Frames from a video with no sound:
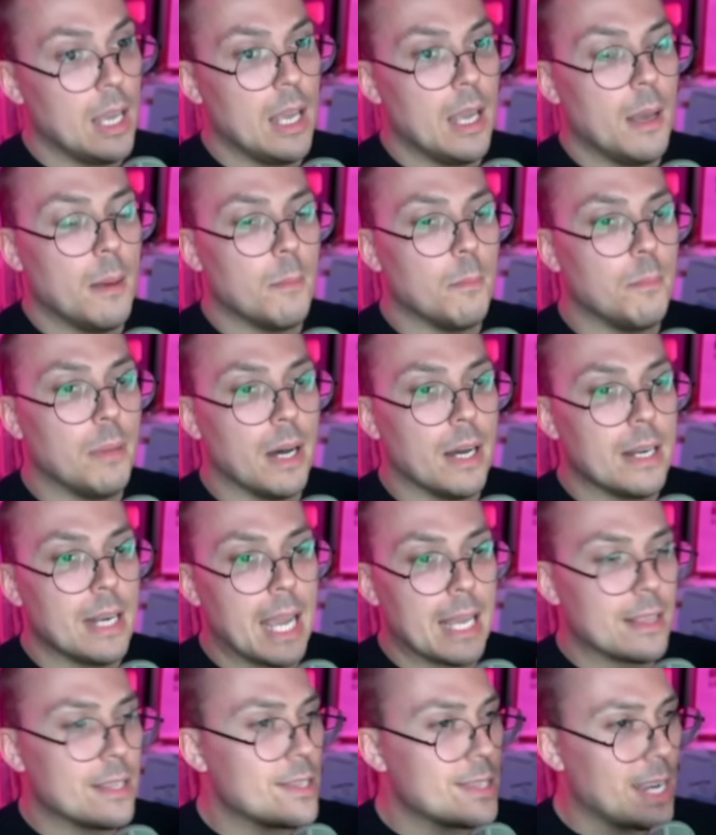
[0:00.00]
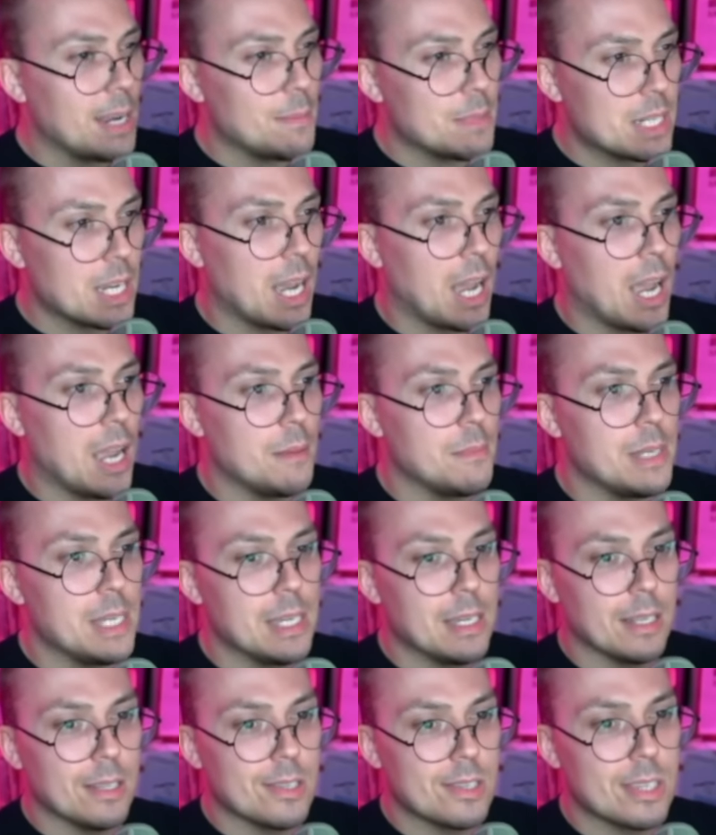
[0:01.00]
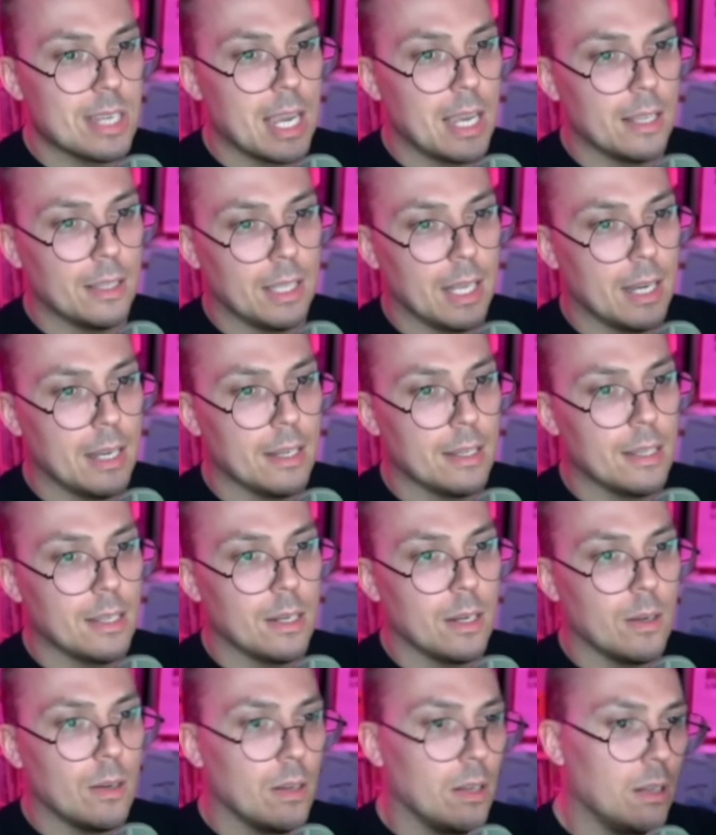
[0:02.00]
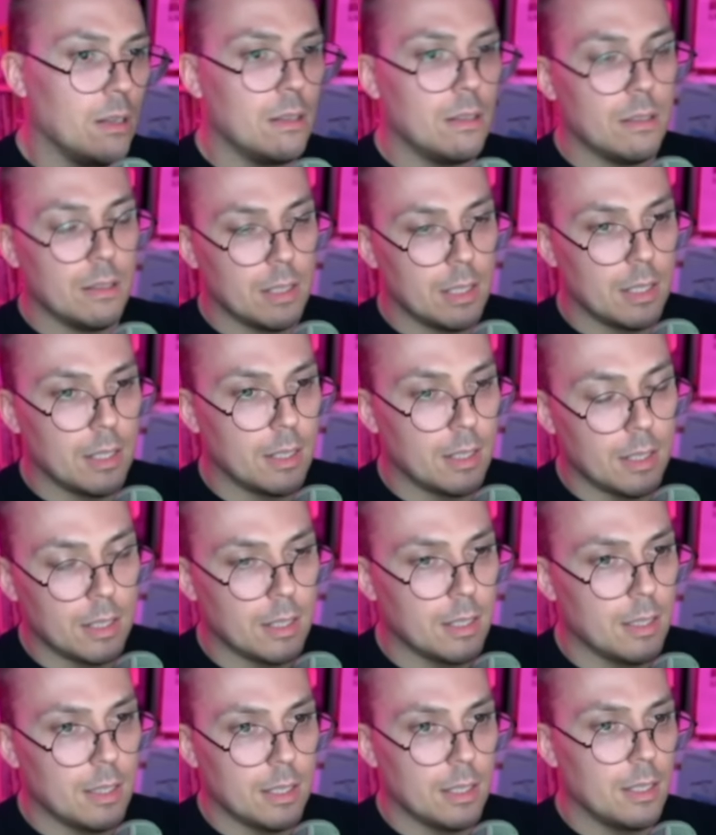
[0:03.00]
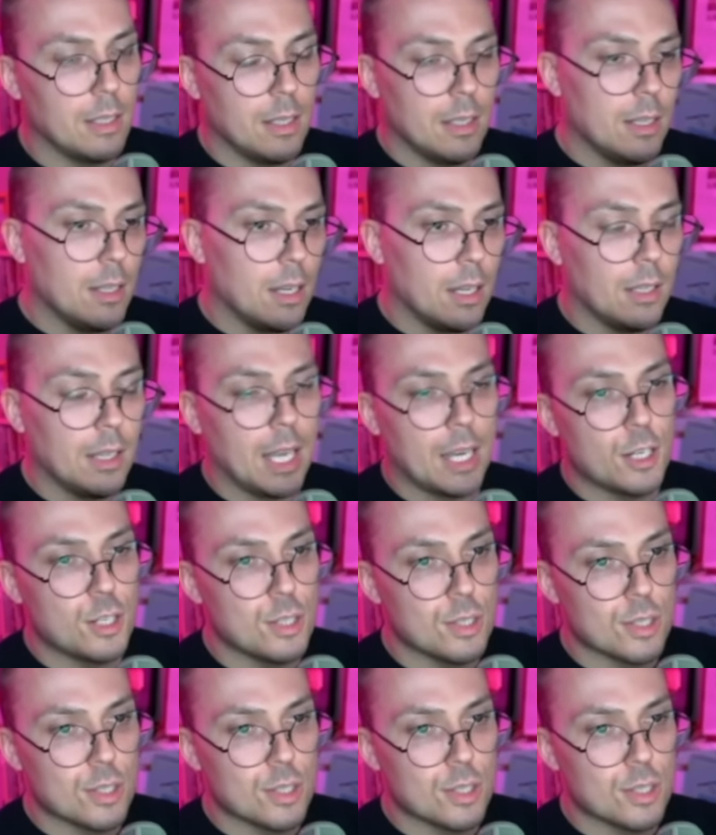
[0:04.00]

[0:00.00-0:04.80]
But at the same time, he can say like, you know, oh, the election's